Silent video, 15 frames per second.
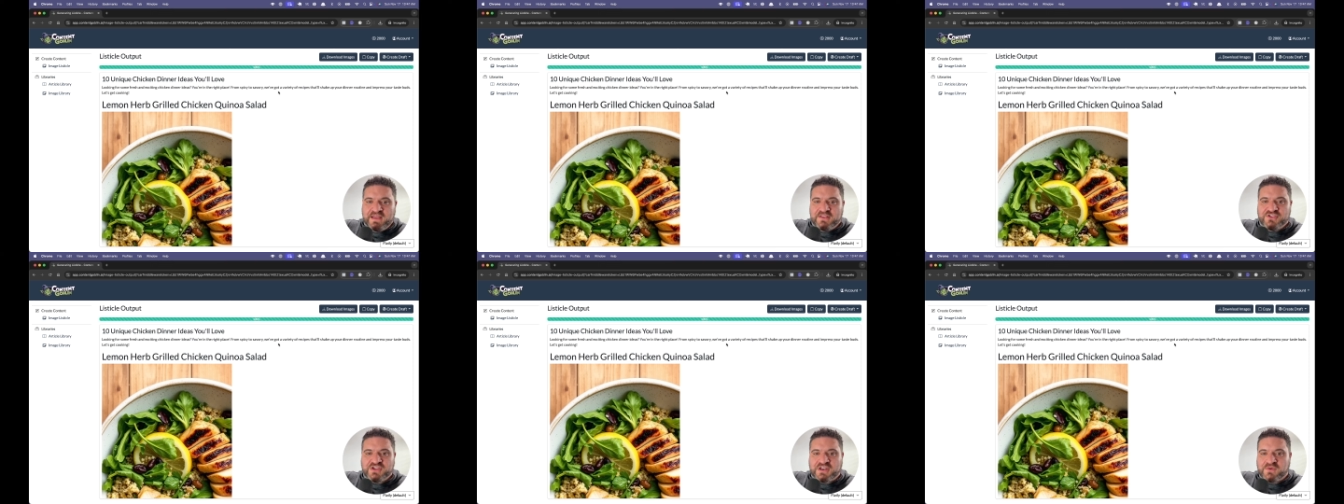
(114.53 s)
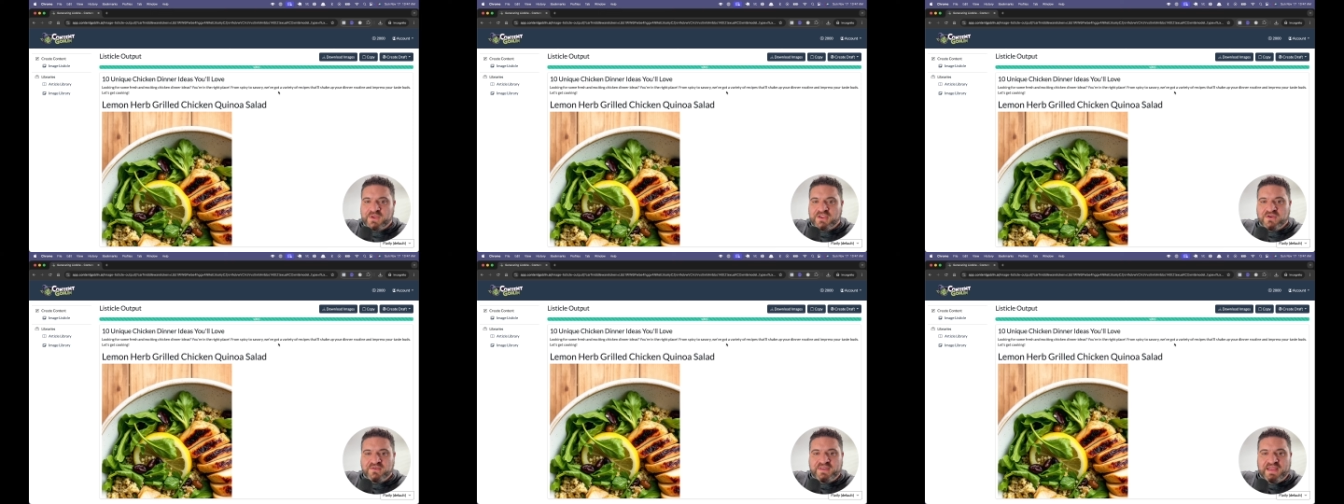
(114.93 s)
generate
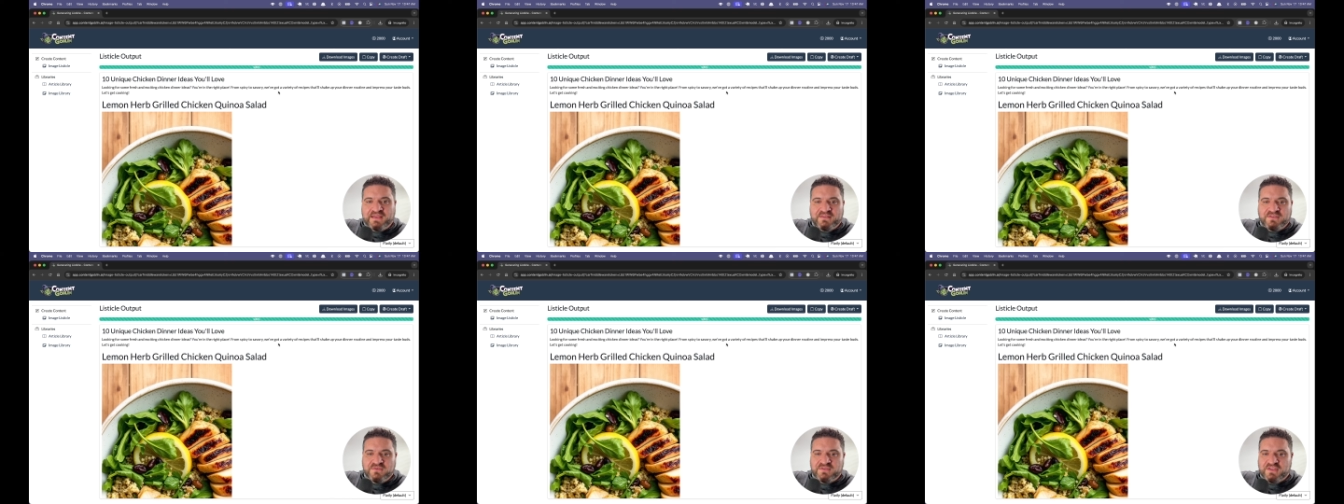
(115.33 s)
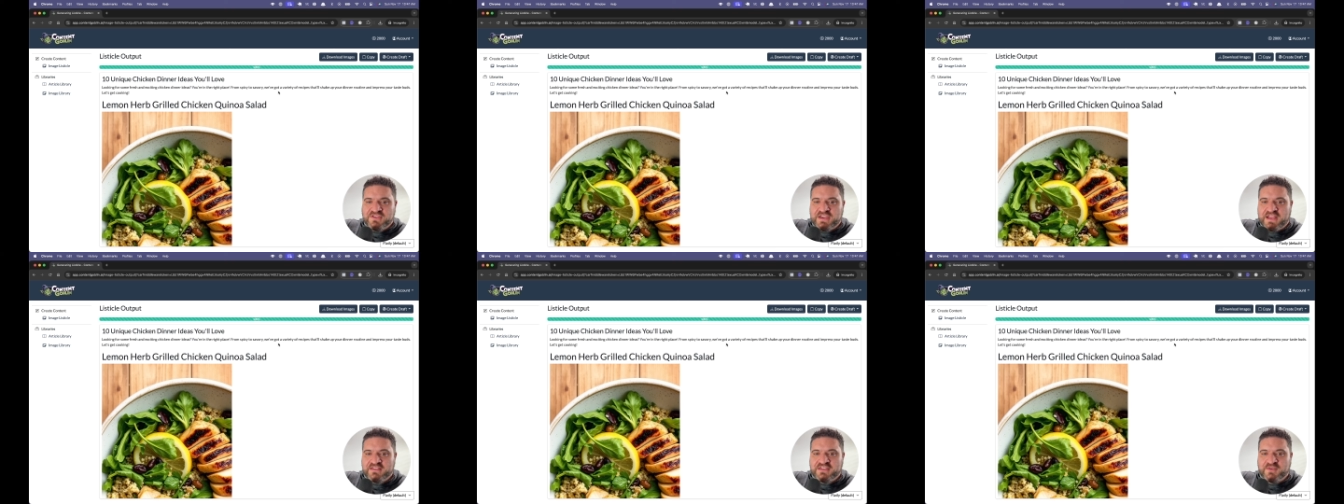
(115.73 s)
your text using
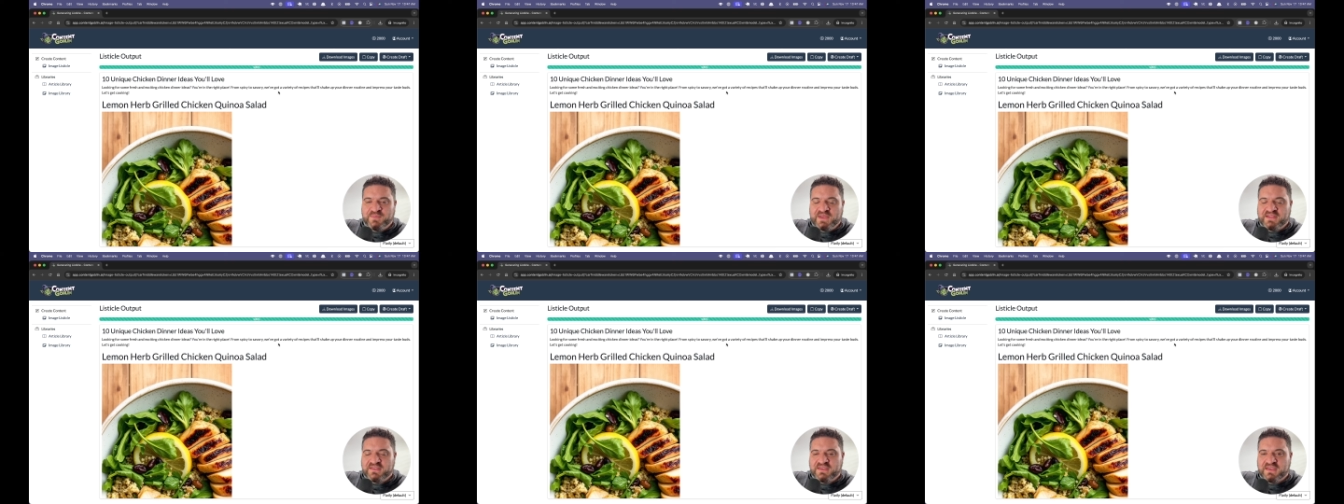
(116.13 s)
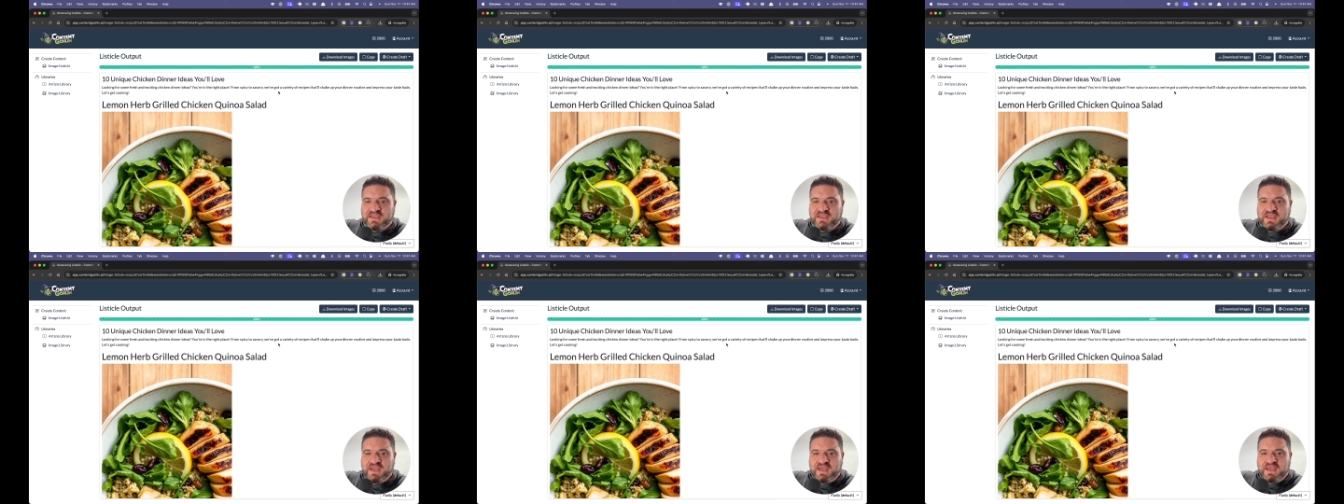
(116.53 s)
ChatGPT,